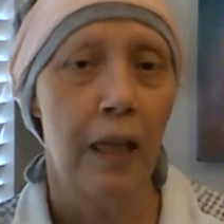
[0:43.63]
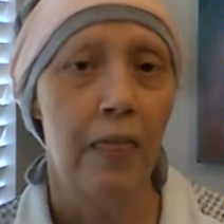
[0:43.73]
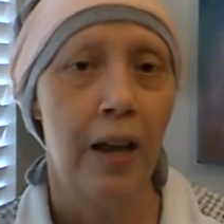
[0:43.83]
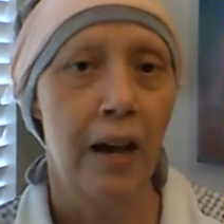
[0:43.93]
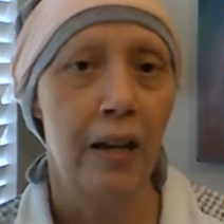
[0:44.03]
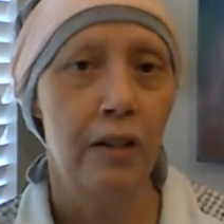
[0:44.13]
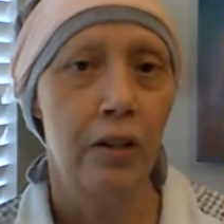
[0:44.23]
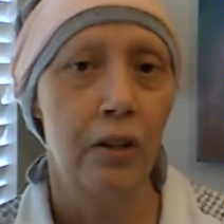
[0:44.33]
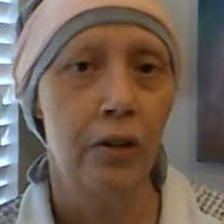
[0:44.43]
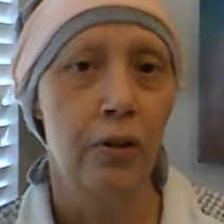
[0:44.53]
that
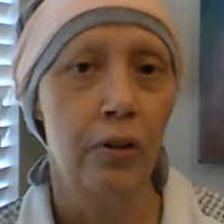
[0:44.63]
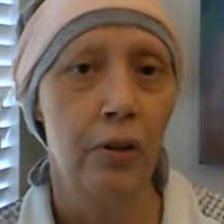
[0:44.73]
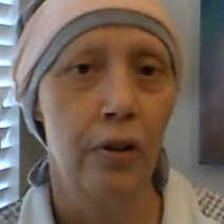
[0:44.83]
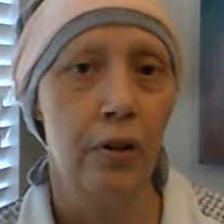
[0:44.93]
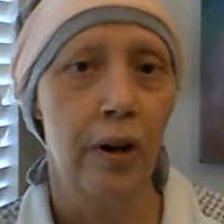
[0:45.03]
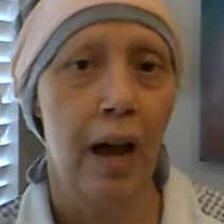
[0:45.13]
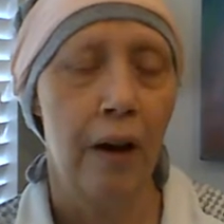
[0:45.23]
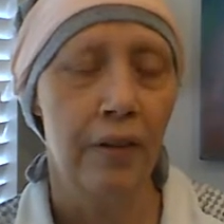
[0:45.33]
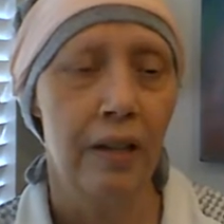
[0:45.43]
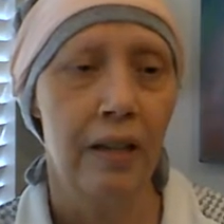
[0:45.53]
you're
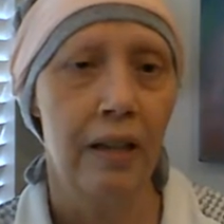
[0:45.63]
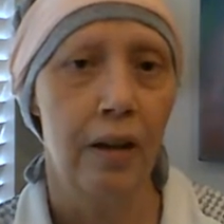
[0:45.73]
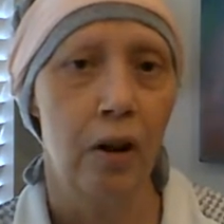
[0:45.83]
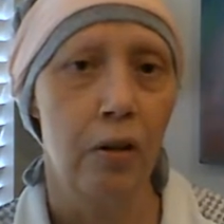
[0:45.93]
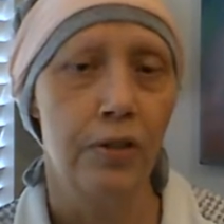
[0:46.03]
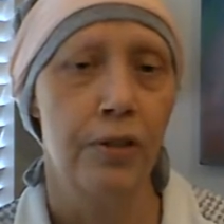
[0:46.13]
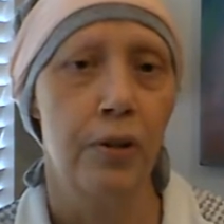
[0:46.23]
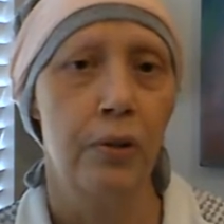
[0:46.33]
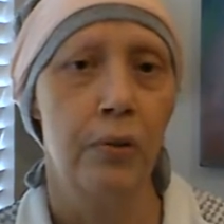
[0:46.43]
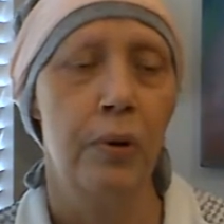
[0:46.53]
having, and
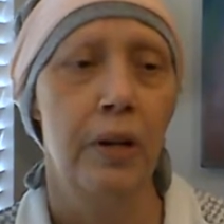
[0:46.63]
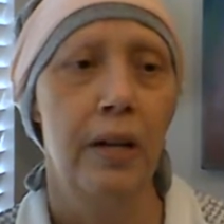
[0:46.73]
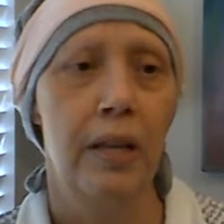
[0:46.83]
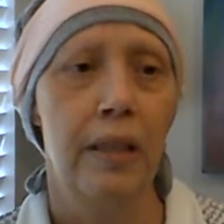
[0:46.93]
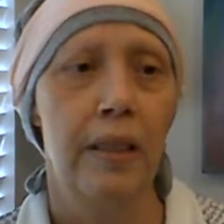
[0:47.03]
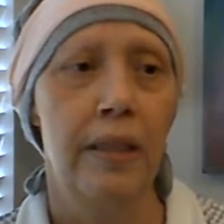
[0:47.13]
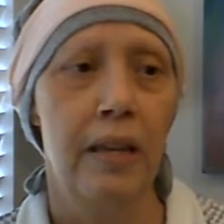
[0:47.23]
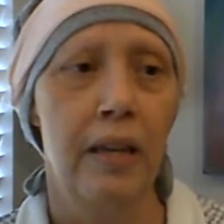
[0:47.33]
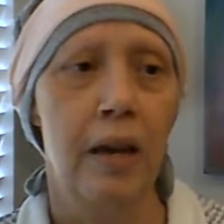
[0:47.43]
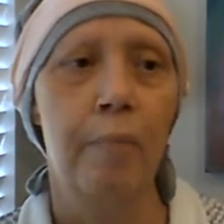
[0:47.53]
also
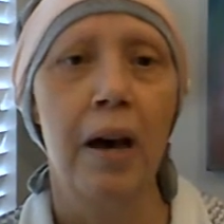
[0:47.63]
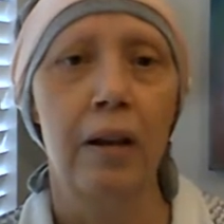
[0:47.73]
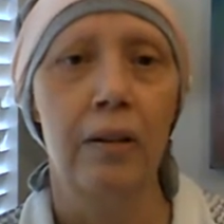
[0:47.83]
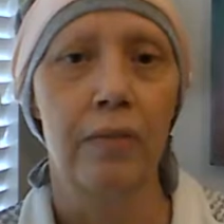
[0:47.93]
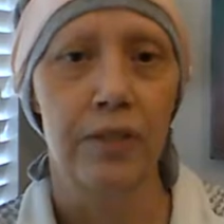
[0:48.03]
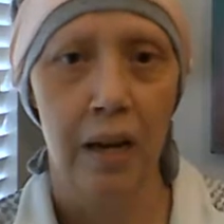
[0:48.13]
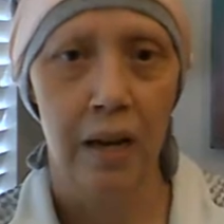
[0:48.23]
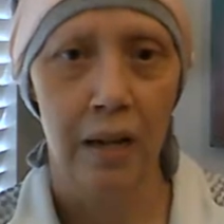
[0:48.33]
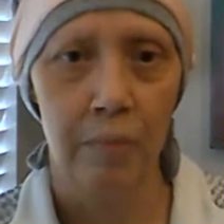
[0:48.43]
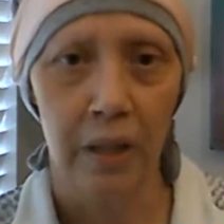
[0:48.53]
the amount of
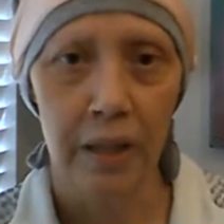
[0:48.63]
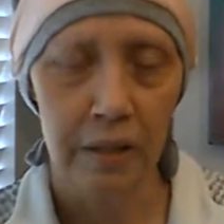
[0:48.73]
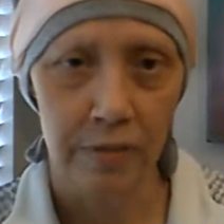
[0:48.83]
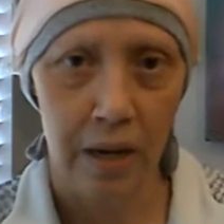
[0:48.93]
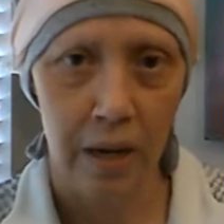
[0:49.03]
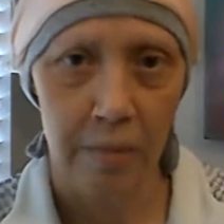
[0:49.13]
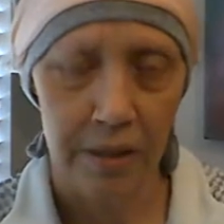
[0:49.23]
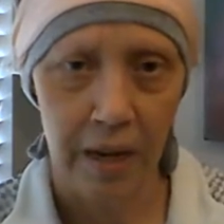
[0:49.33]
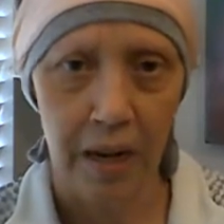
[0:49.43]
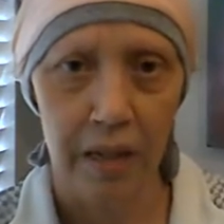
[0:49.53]
time, length of time it
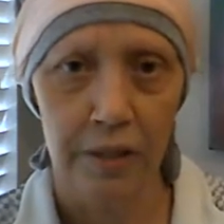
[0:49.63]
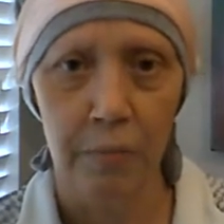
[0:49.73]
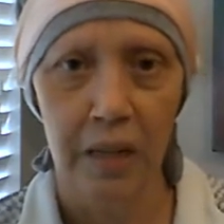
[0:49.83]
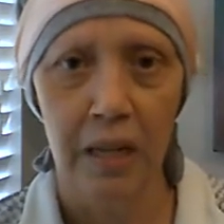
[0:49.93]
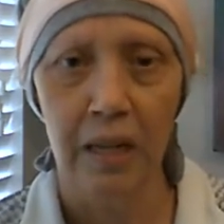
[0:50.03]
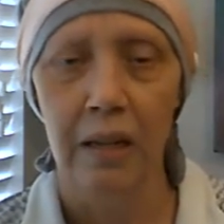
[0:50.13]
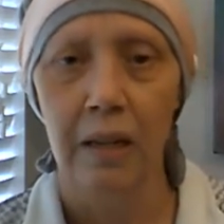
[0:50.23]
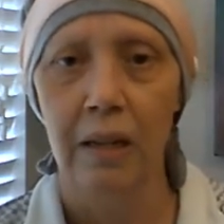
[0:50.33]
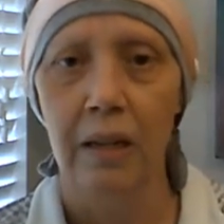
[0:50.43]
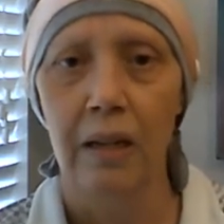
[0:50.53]
takes, meaning
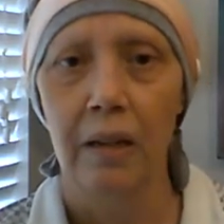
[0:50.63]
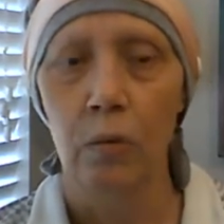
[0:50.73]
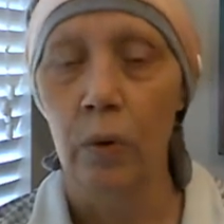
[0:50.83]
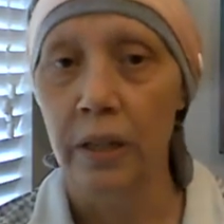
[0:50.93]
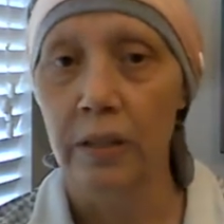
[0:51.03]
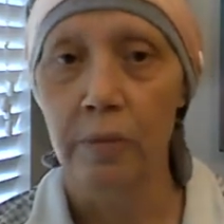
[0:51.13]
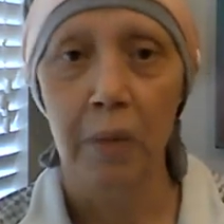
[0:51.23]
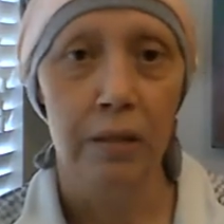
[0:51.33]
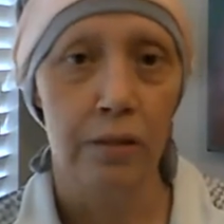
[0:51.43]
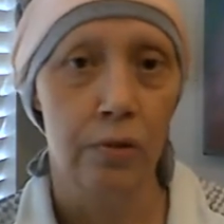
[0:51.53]
weeks,
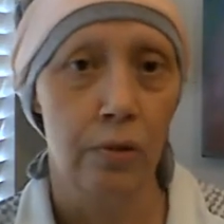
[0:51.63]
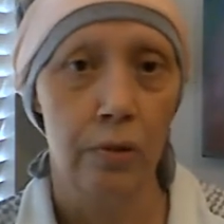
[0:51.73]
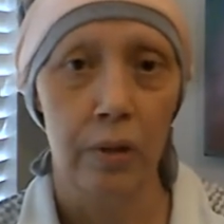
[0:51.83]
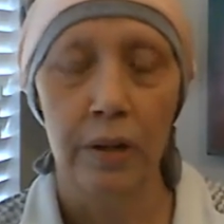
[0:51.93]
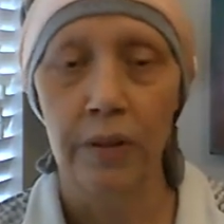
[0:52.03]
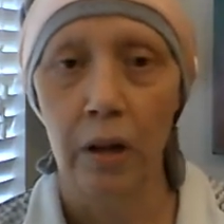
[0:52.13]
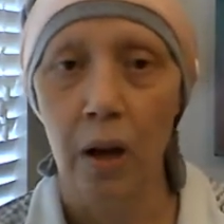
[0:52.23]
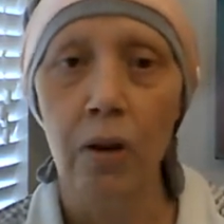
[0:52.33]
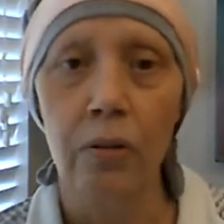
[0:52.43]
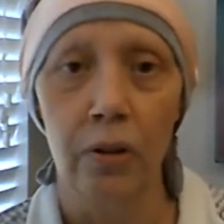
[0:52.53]
months, or even
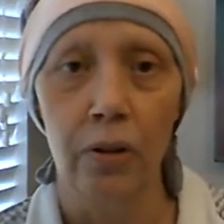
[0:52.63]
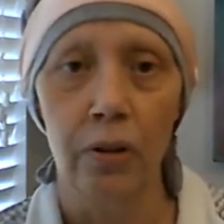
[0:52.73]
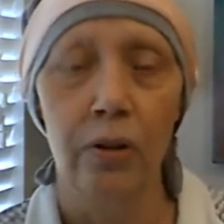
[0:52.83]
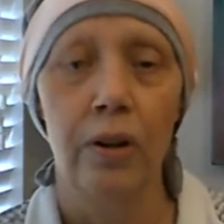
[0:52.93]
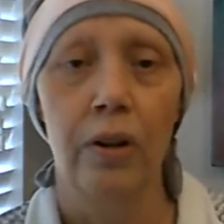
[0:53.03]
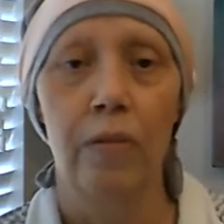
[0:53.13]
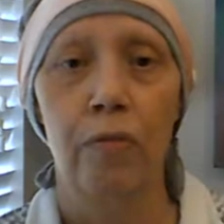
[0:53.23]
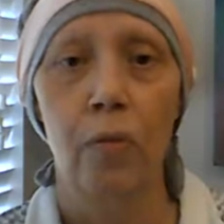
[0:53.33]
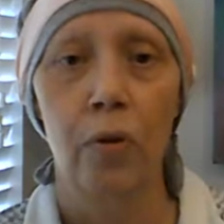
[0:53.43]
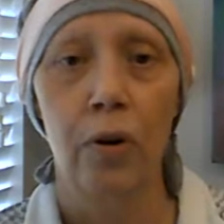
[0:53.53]
longer
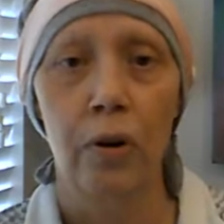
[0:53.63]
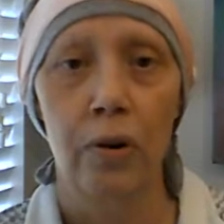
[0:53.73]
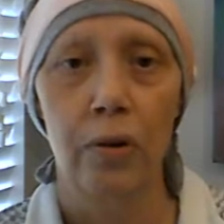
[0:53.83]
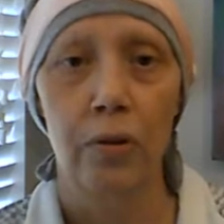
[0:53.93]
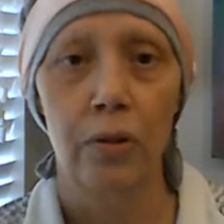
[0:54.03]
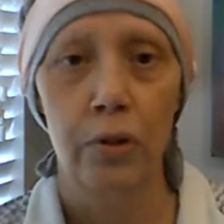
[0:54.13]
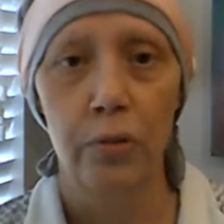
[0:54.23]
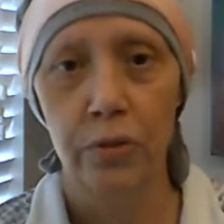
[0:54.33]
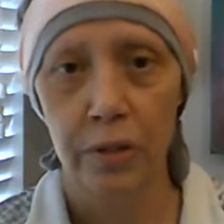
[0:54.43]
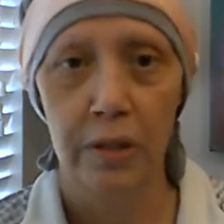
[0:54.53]
for you
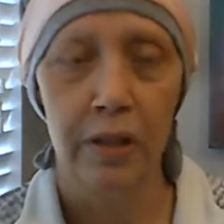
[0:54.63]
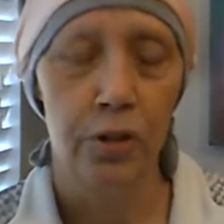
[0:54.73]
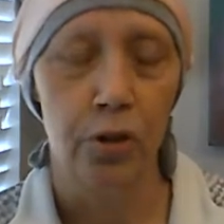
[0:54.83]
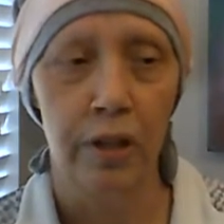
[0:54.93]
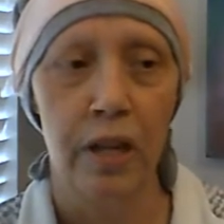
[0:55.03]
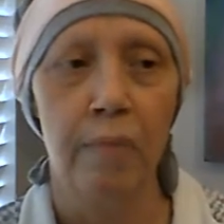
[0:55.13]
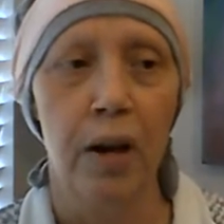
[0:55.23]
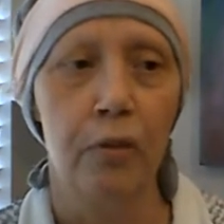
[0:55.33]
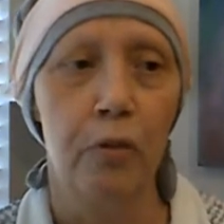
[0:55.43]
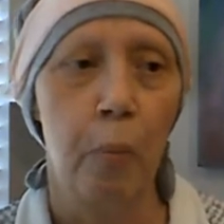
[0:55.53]
to get your
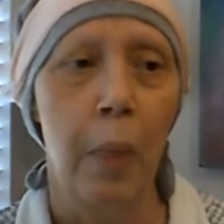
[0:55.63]
chemo.